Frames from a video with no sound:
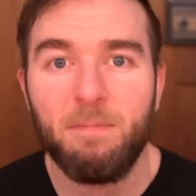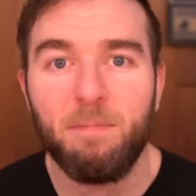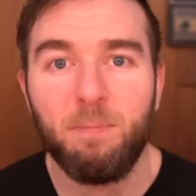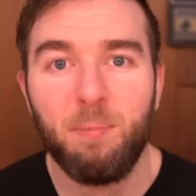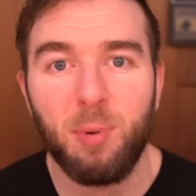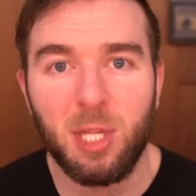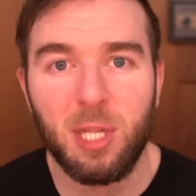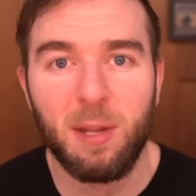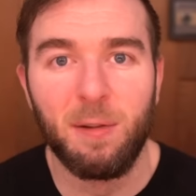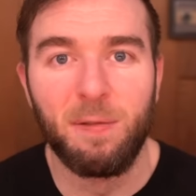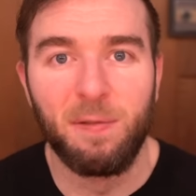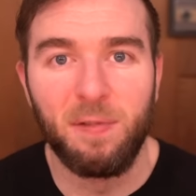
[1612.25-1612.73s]

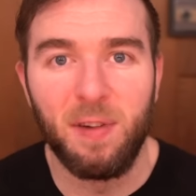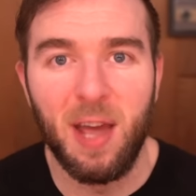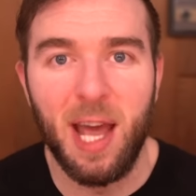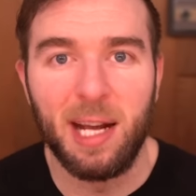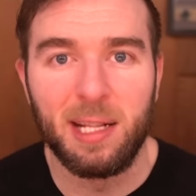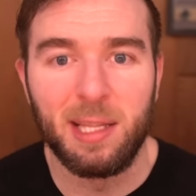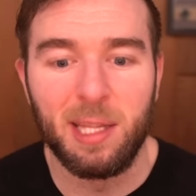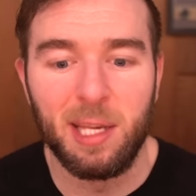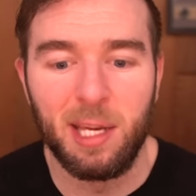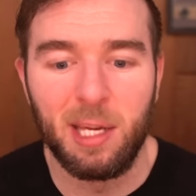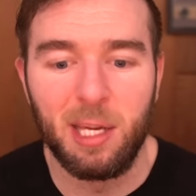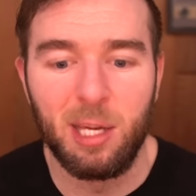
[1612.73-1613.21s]
but the
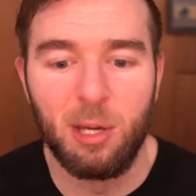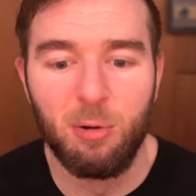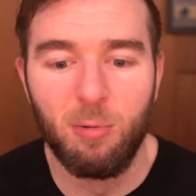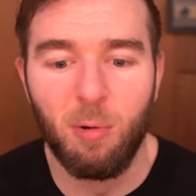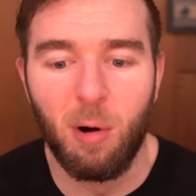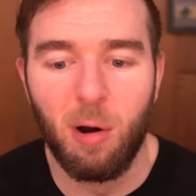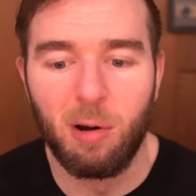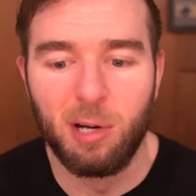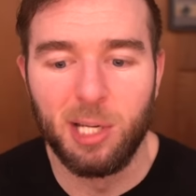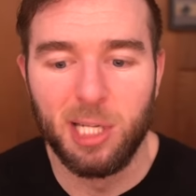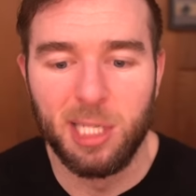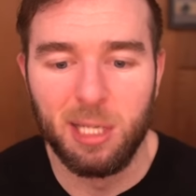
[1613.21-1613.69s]
fact that
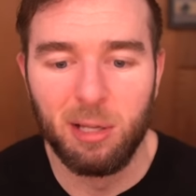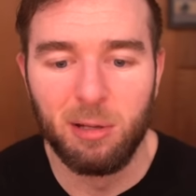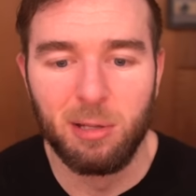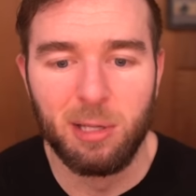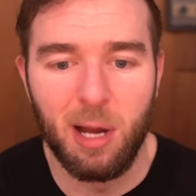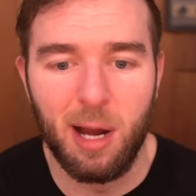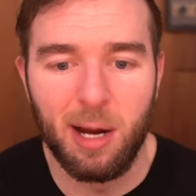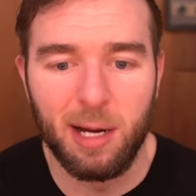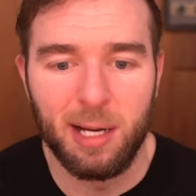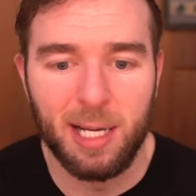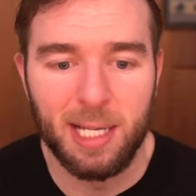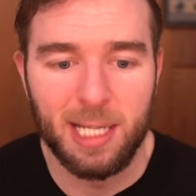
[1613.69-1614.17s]
you are still
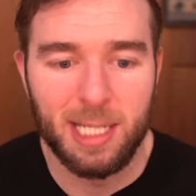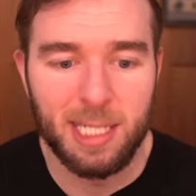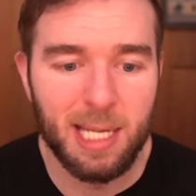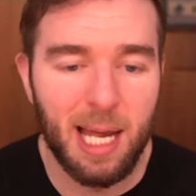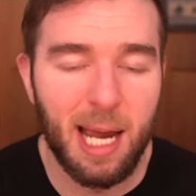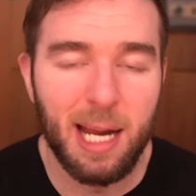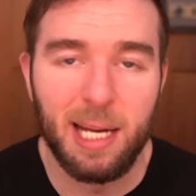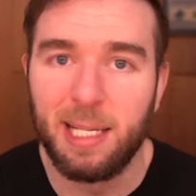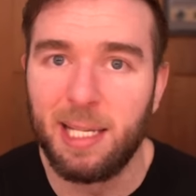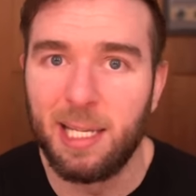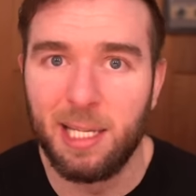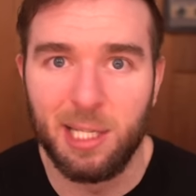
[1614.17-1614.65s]
talking to
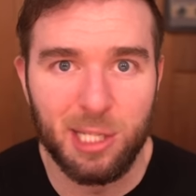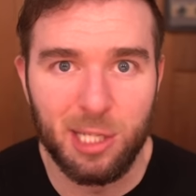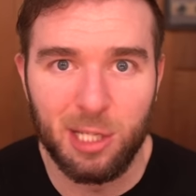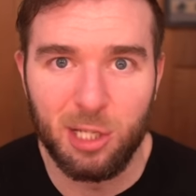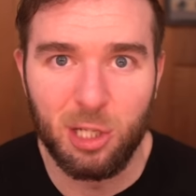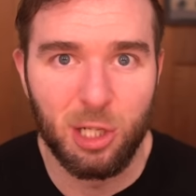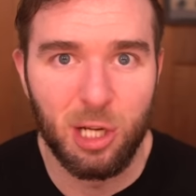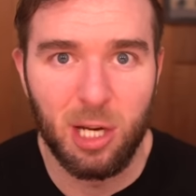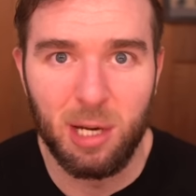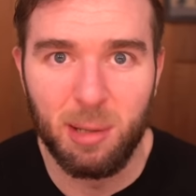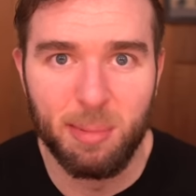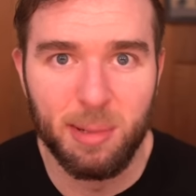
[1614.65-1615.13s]
scientists
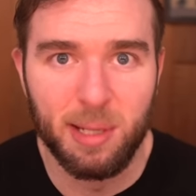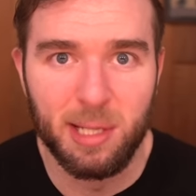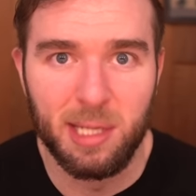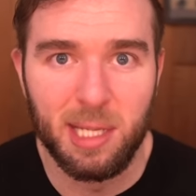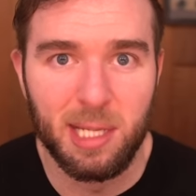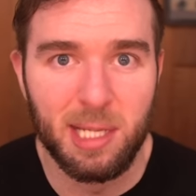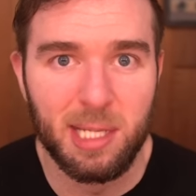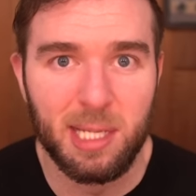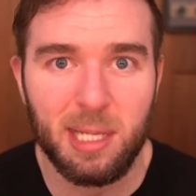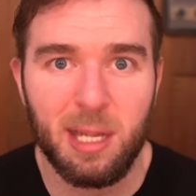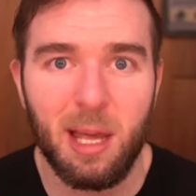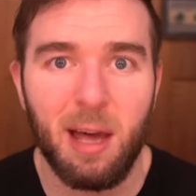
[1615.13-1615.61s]
and shit
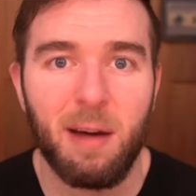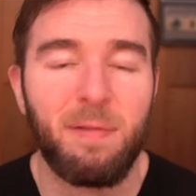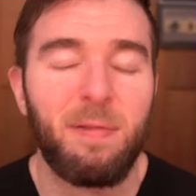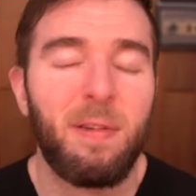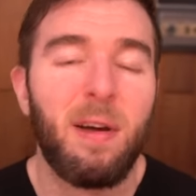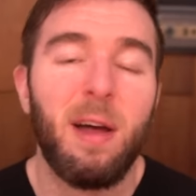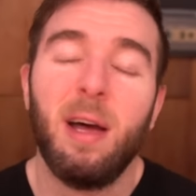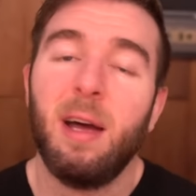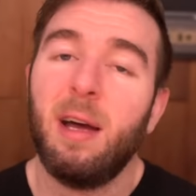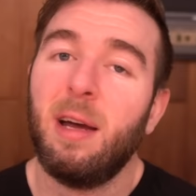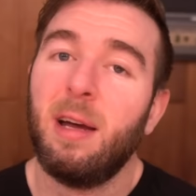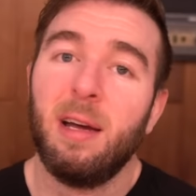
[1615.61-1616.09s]
about this
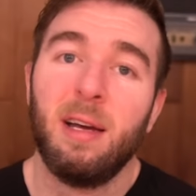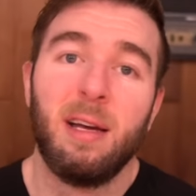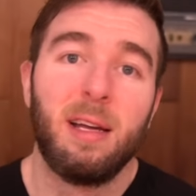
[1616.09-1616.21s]
stuff,